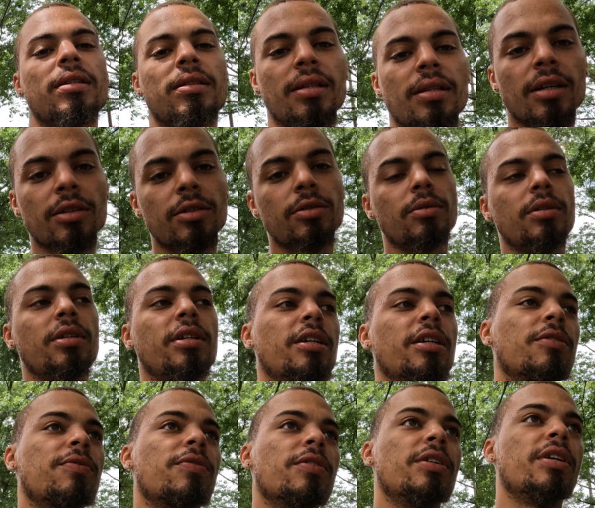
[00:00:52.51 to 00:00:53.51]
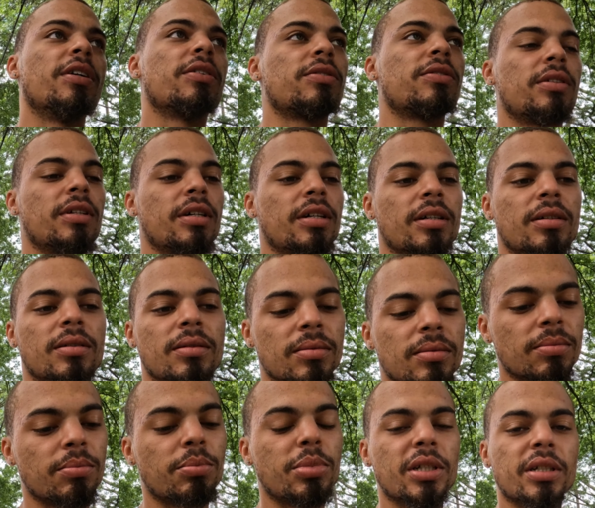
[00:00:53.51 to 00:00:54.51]
Thank you again for yesterday,
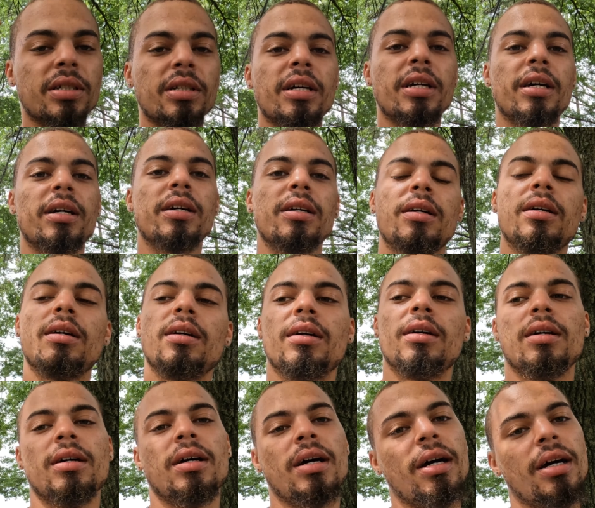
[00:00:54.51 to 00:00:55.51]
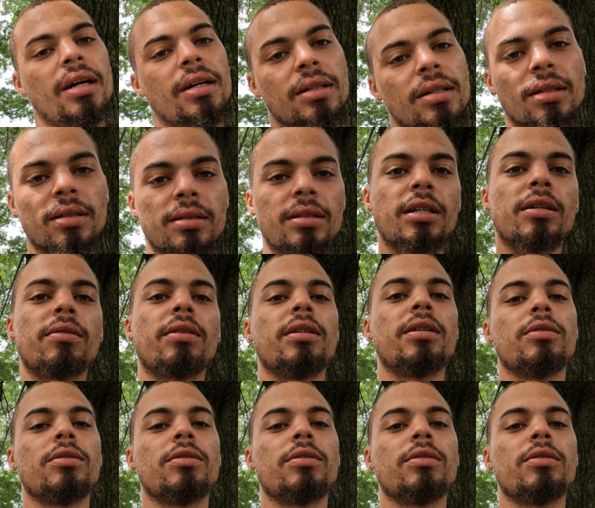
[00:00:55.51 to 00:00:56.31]
big day, and let's get right